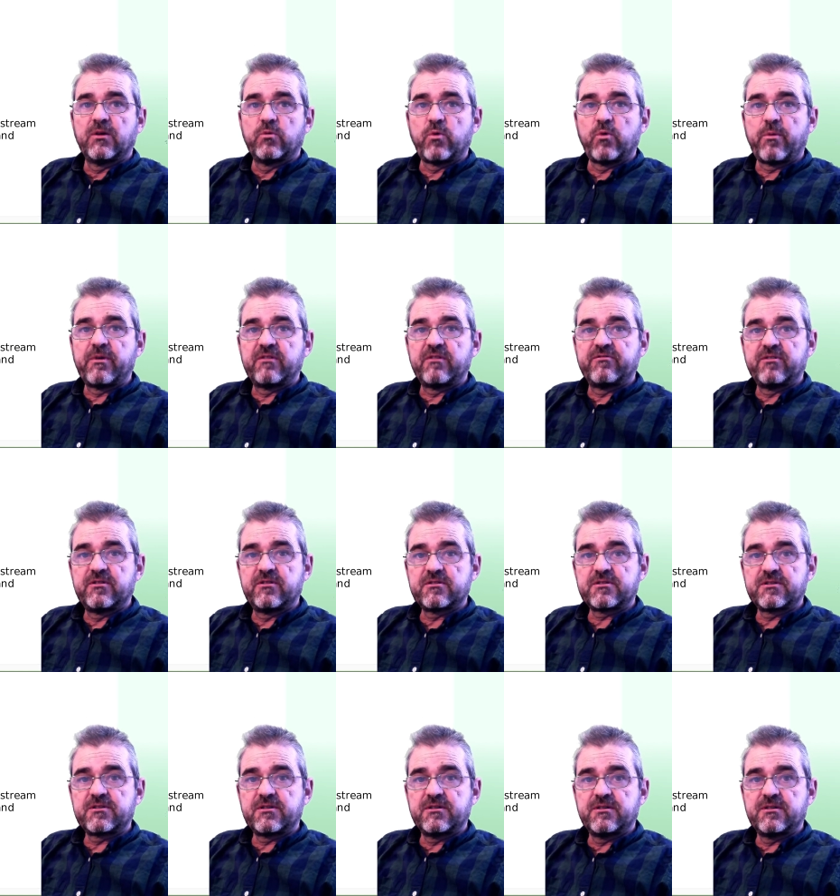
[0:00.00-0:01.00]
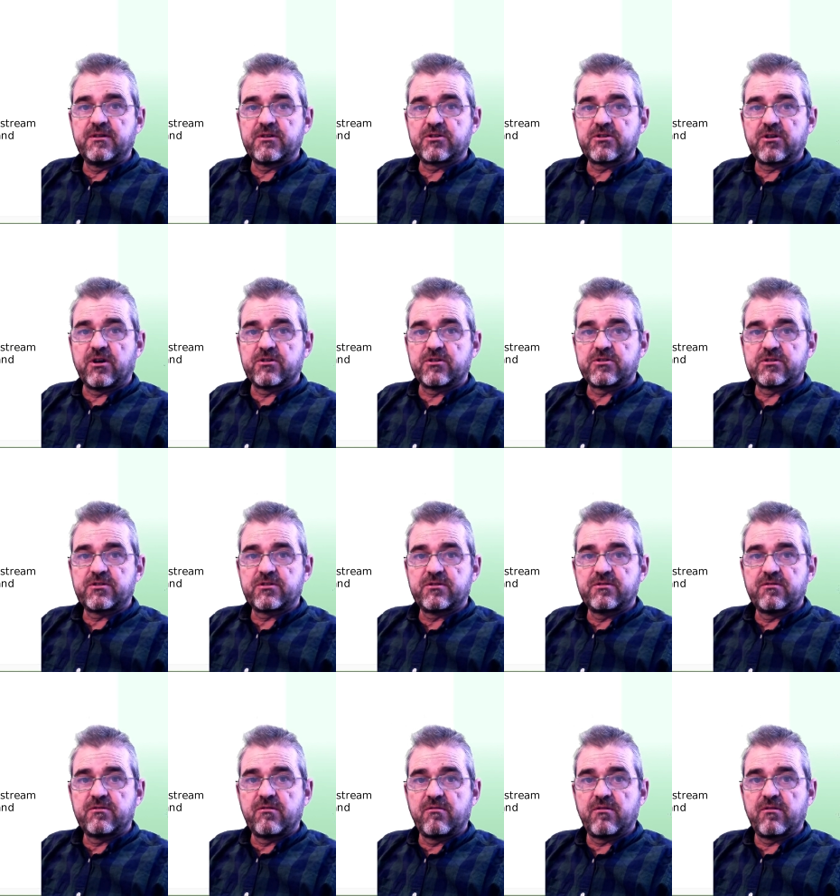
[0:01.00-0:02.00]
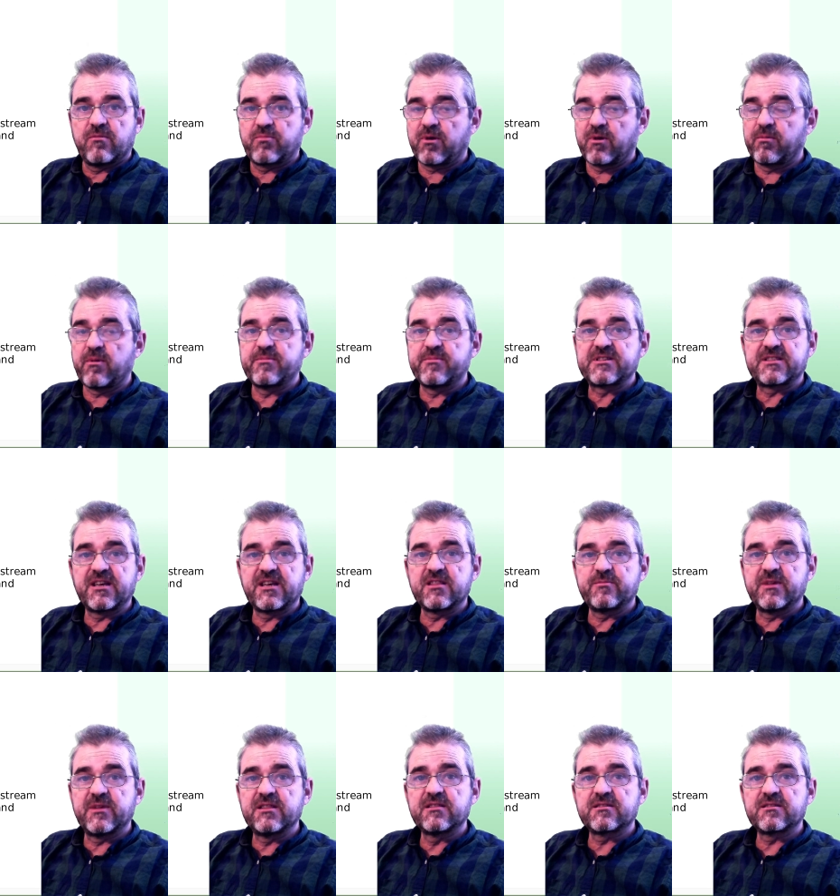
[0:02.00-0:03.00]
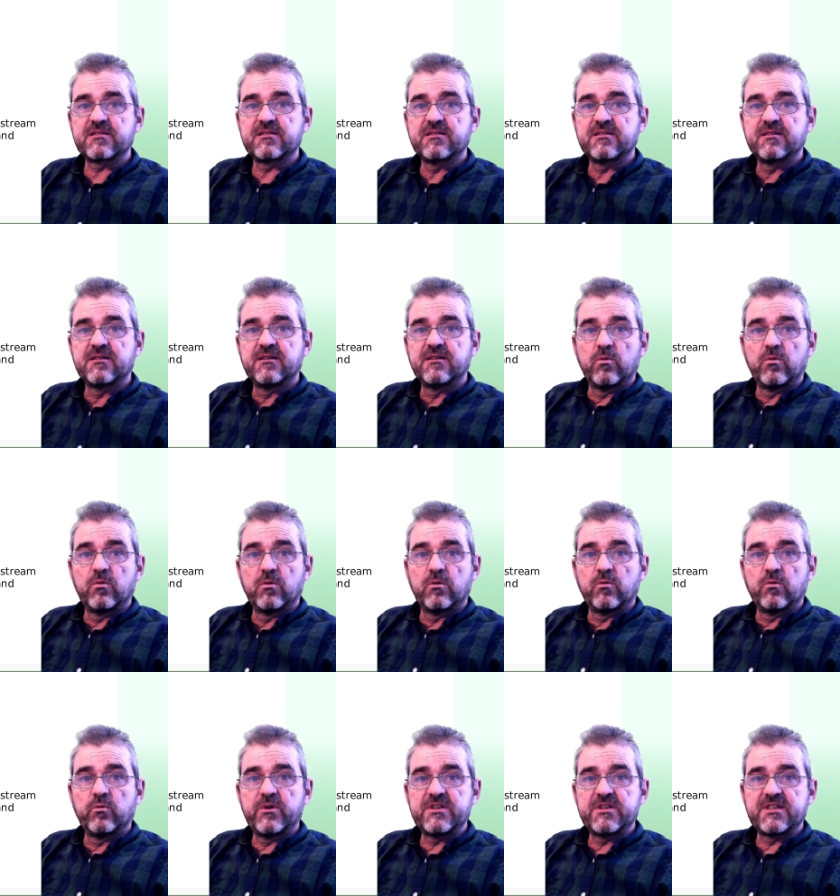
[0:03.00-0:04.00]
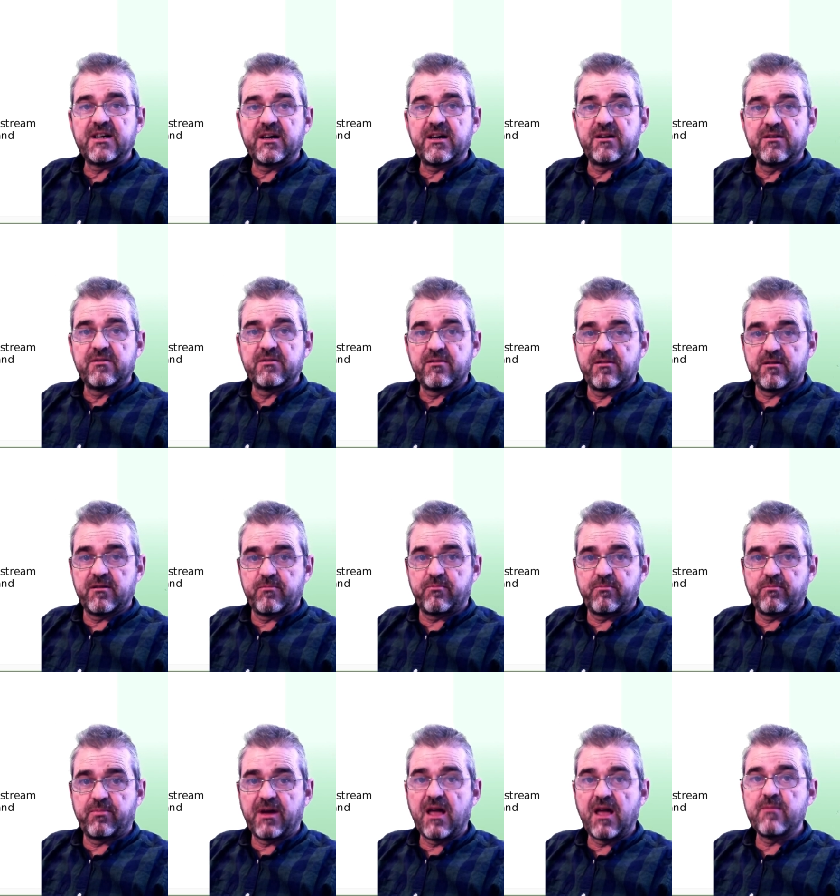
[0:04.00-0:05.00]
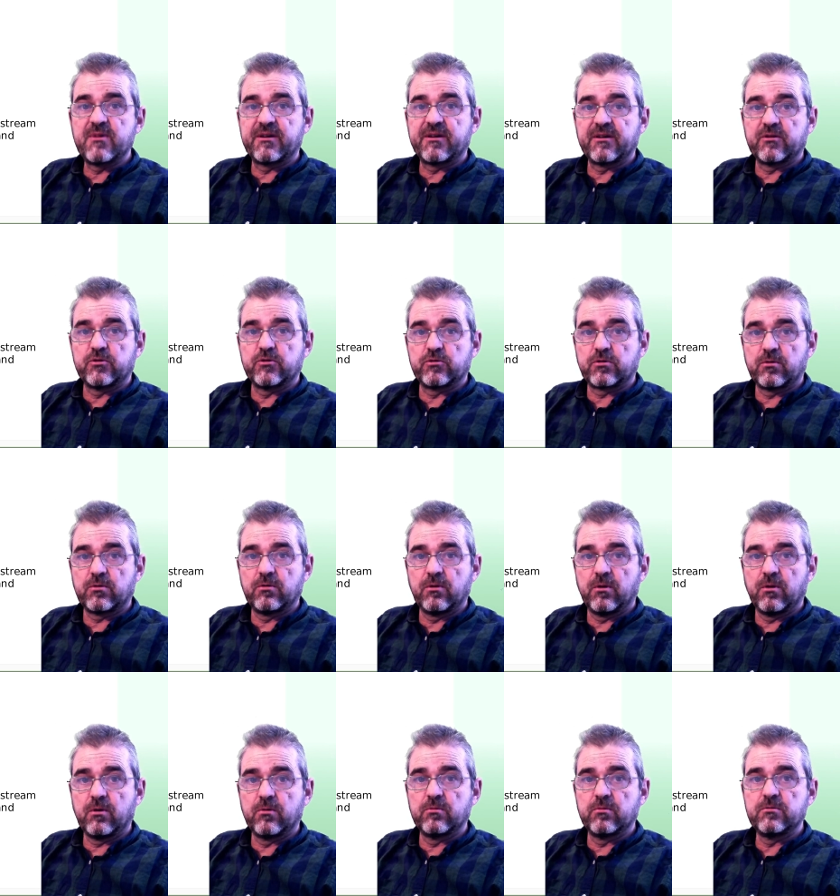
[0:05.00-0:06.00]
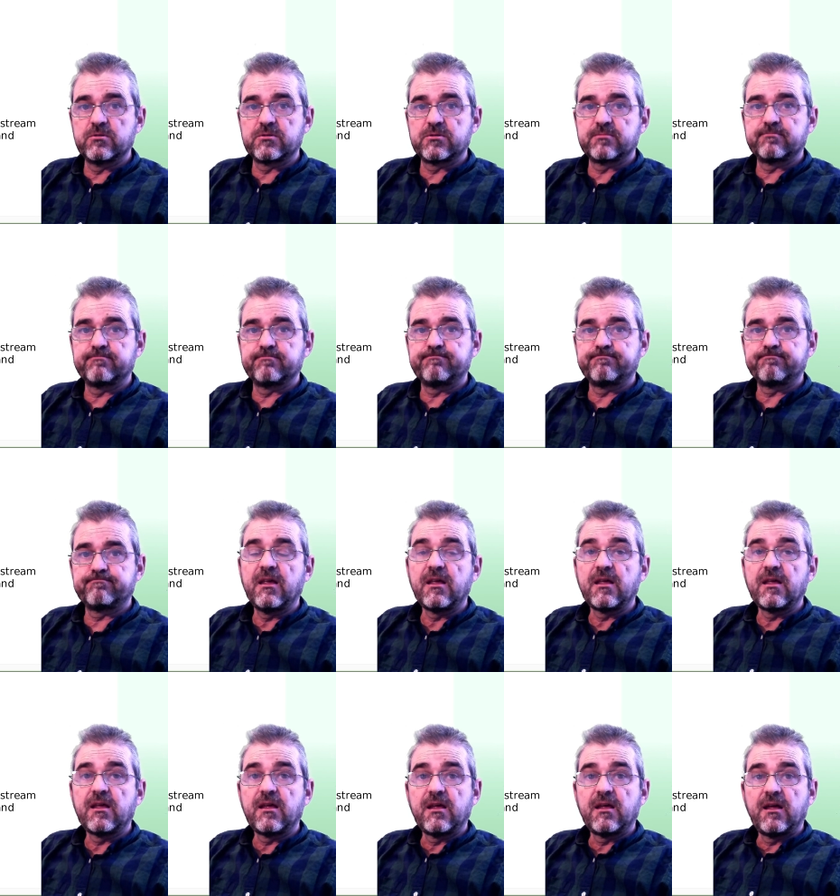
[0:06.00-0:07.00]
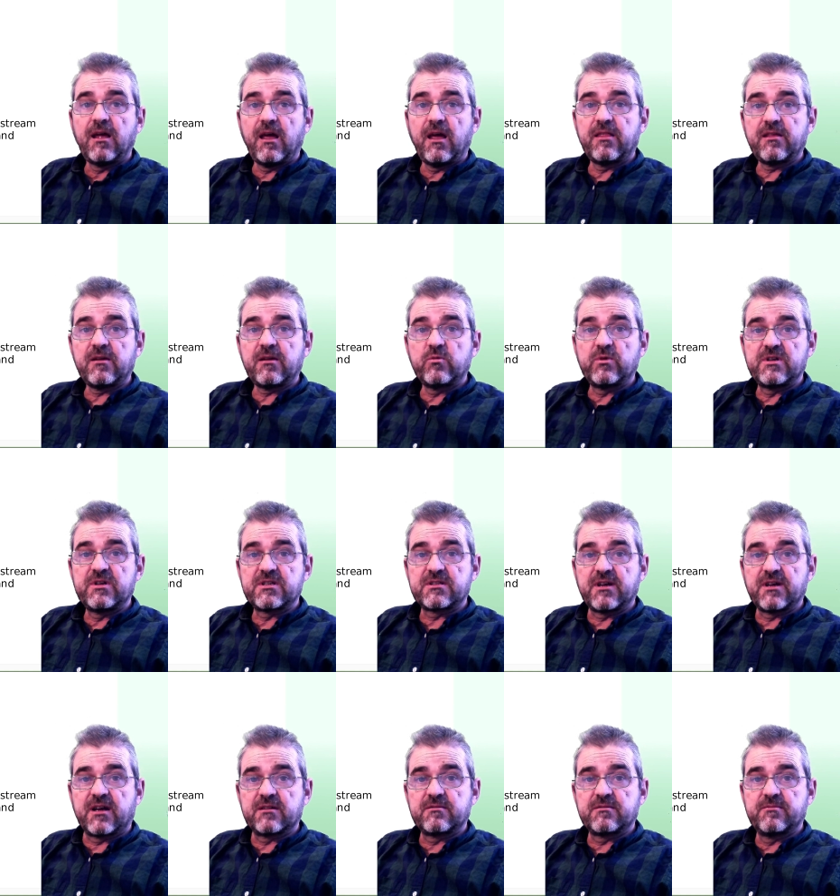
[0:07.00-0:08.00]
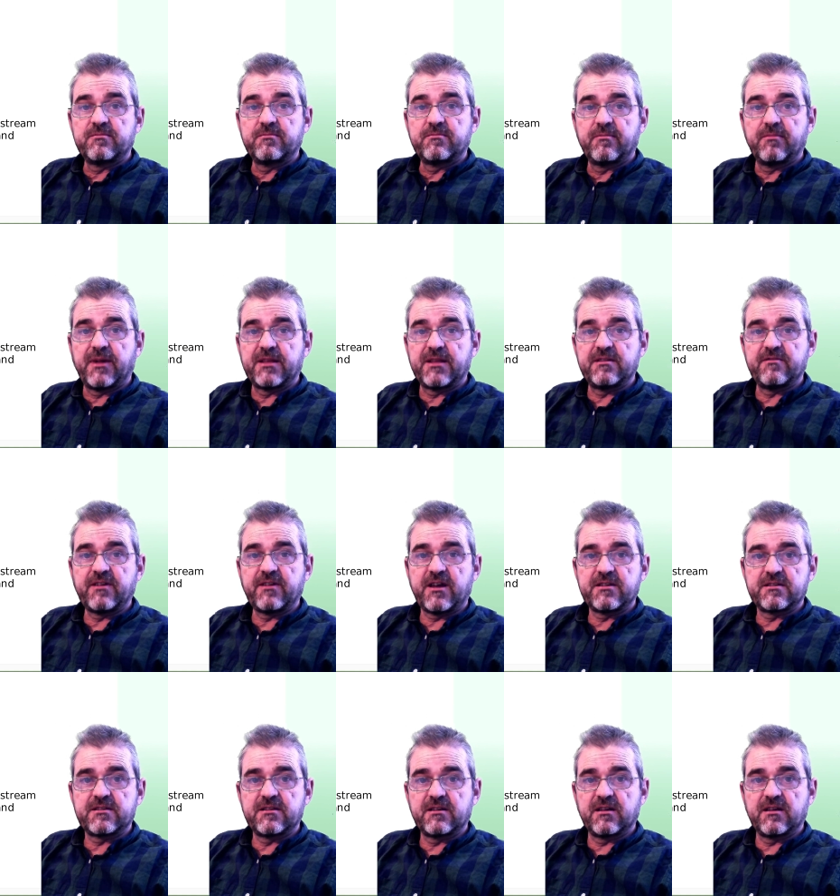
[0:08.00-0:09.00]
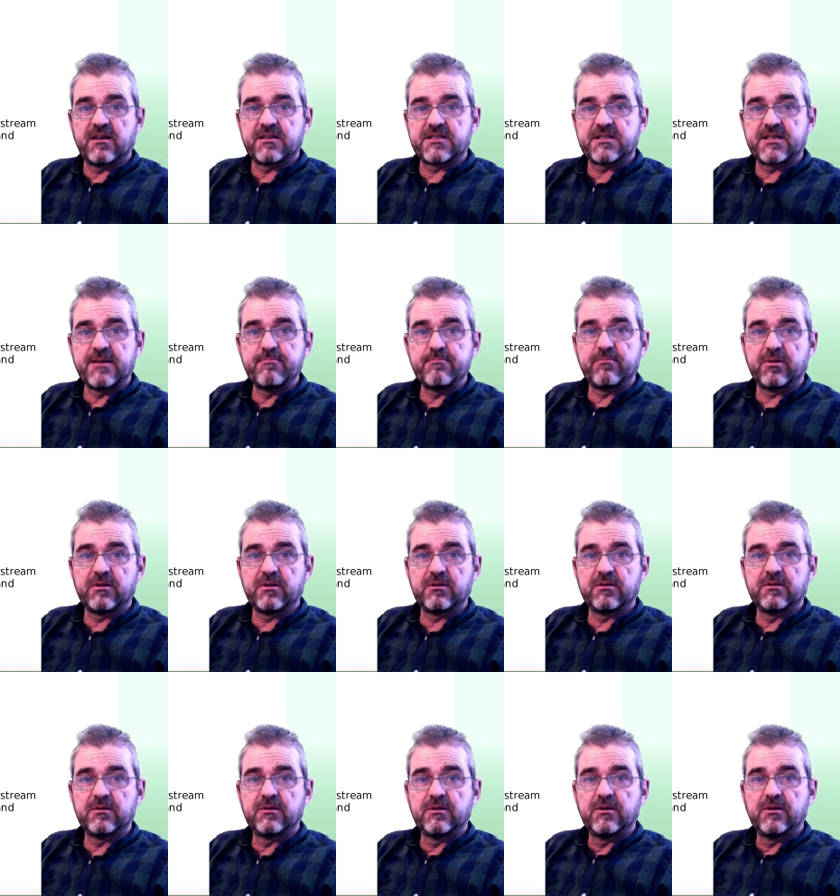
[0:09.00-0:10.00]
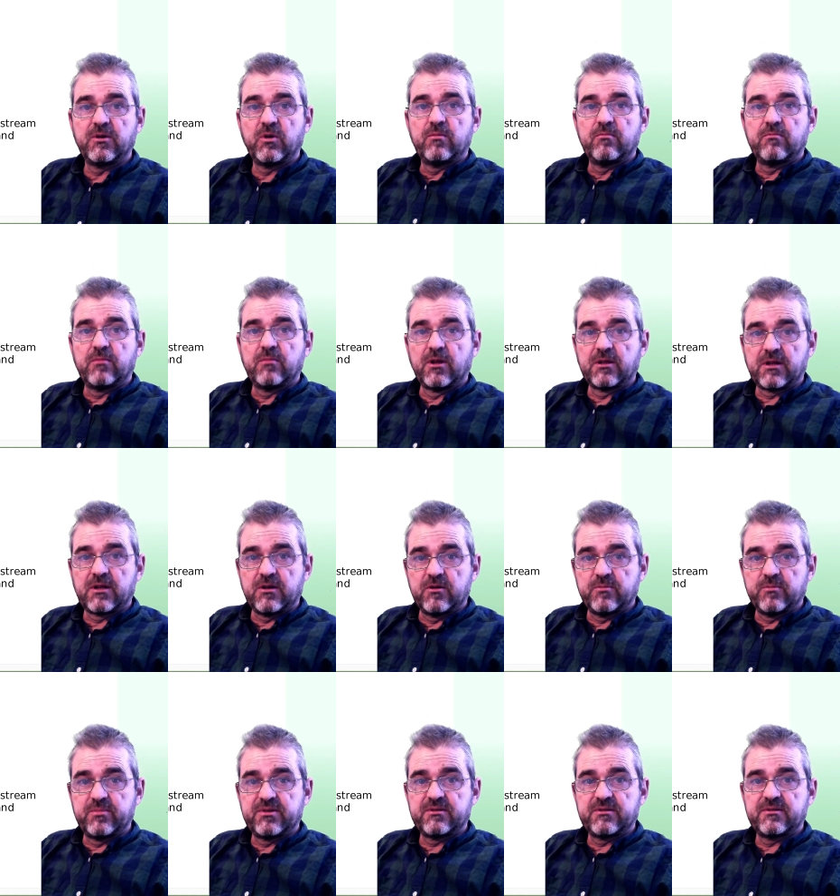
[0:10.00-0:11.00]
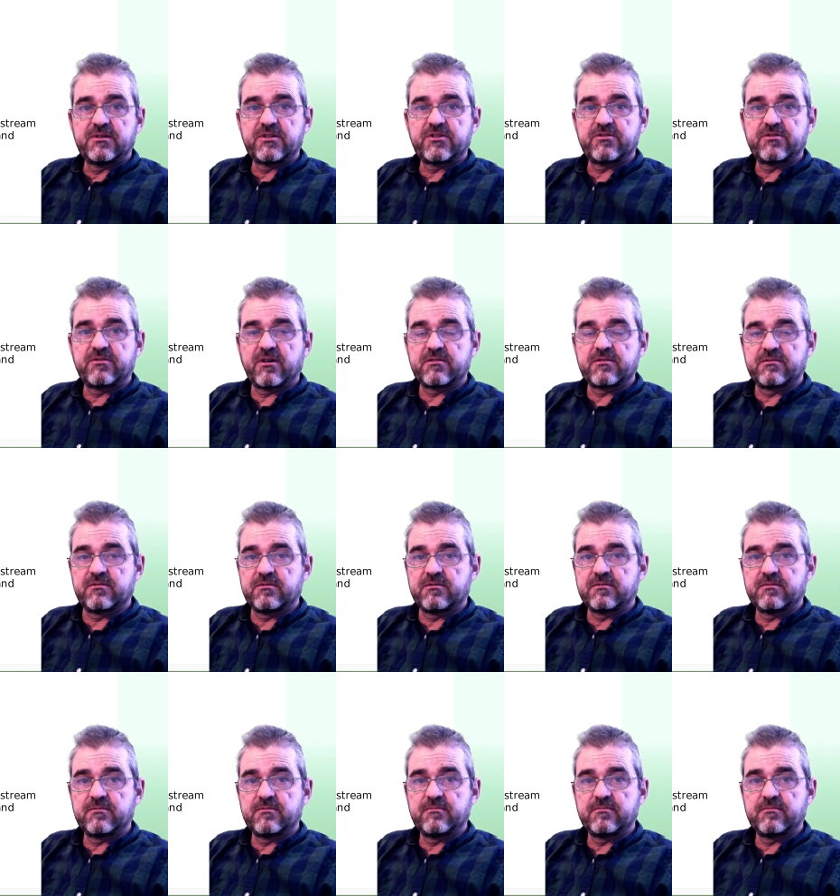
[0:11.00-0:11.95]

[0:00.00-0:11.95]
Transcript: We will first discuss the problem statements, which are the primary control goals, and then we'll start by devising a simple multi-loop structure,